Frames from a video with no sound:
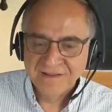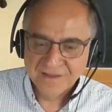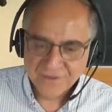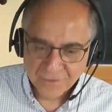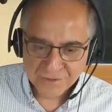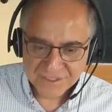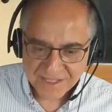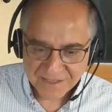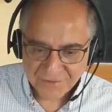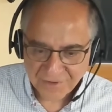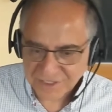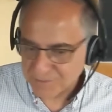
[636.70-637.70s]
It goes in
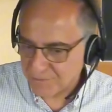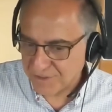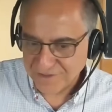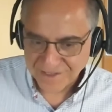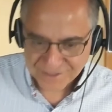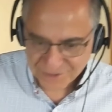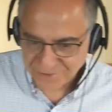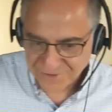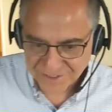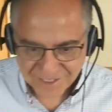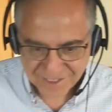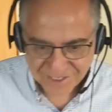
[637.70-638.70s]
that direction, but it tells you, it
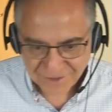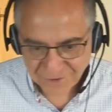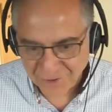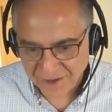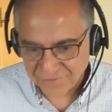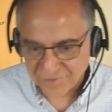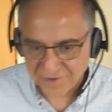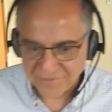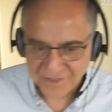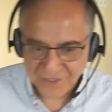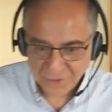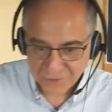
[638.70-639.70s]
doesn't tell you you have to
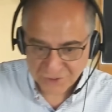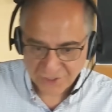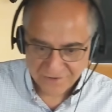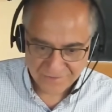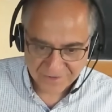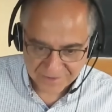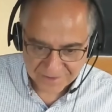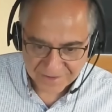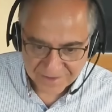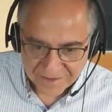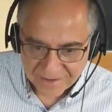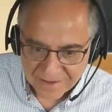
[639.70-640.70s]
have a huge
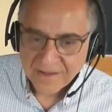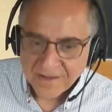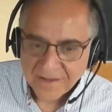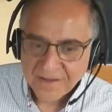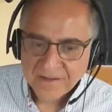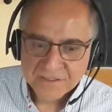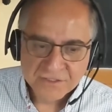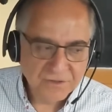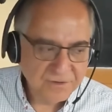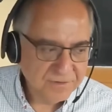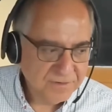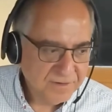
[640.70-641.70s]
hierarchy.
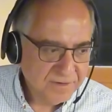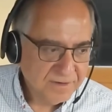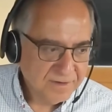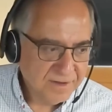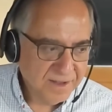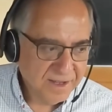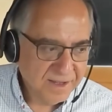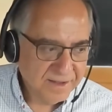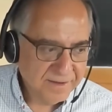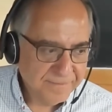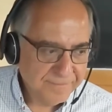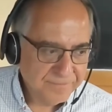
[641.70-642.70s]
So,
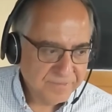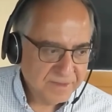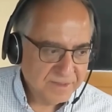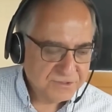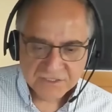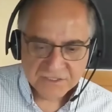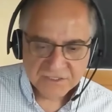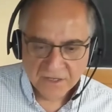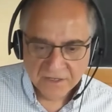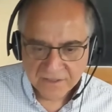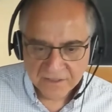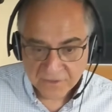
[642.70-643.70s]
uh, so this
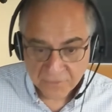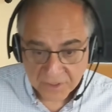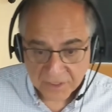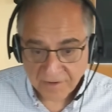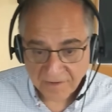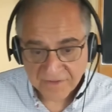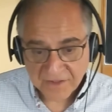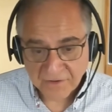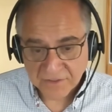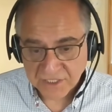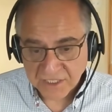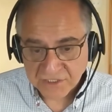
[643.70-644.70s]
idea, the weak gravity
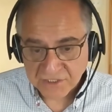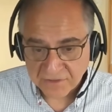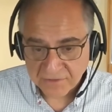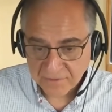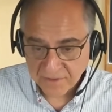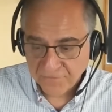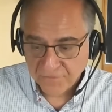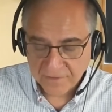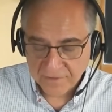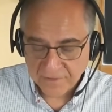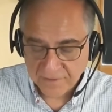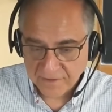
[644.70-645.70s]
conjecture, if
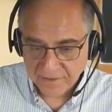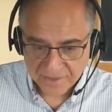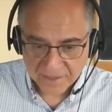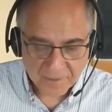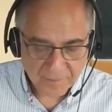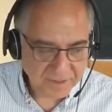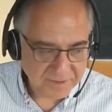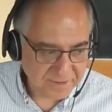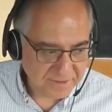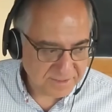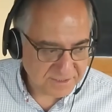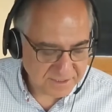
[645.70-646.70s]
you think about
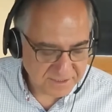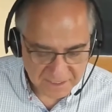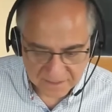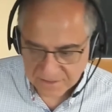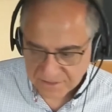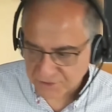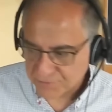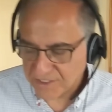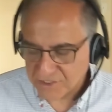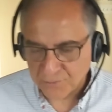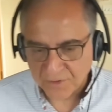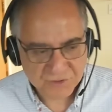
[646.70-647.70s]
it, it's, it's a little
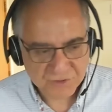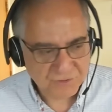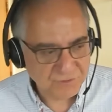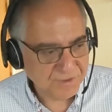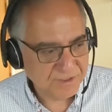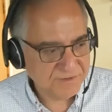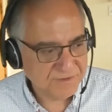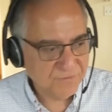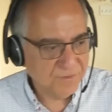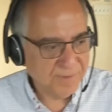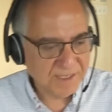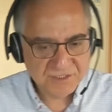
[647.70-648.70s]
strange why it's true. Because
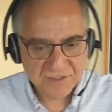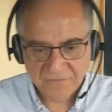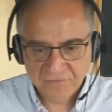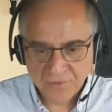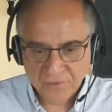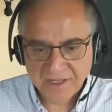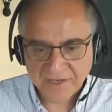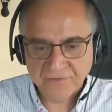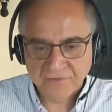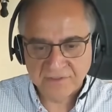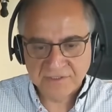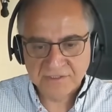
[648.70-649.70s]
if you imagine you have two
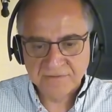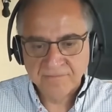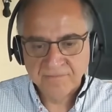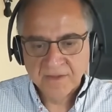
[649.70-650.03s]
electrons,